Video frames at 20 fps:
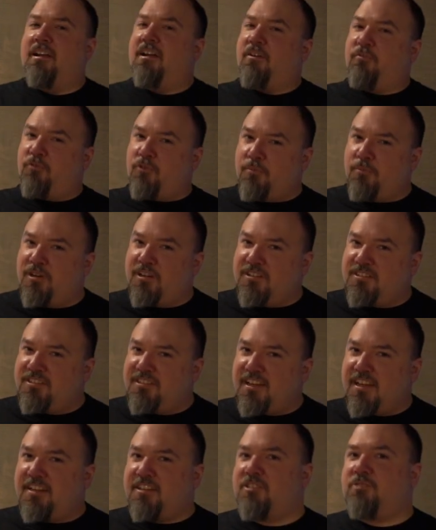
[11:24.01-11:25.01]
Now, from an
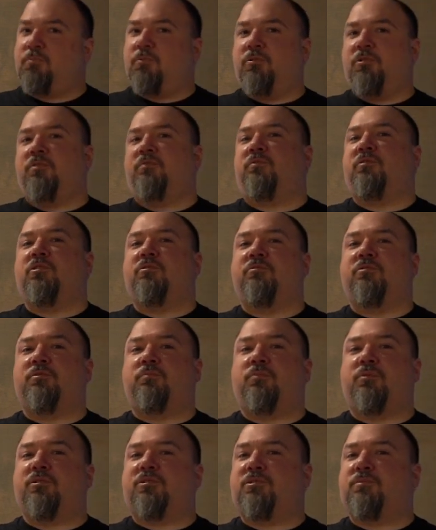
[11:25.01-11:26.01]
aesthetics point of view and the
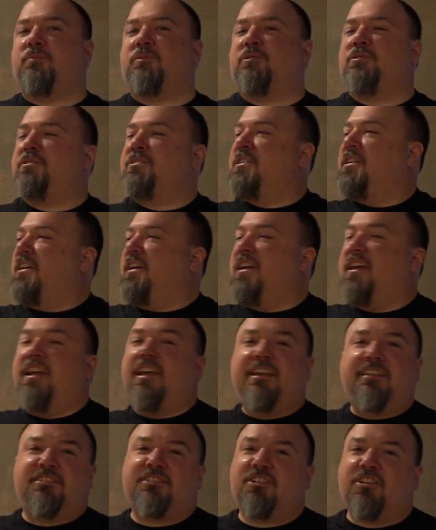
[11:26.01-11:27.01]
principles,
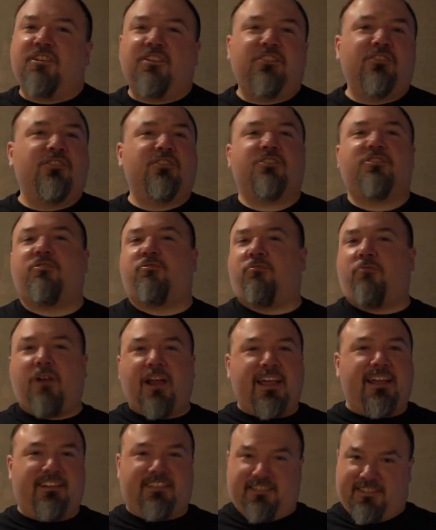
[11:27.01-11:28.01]
it's going to look
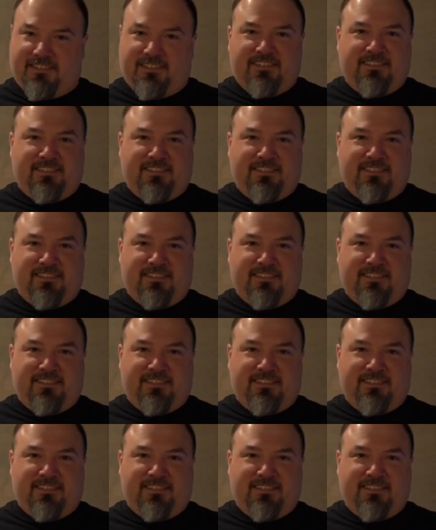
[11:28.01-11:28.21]
great.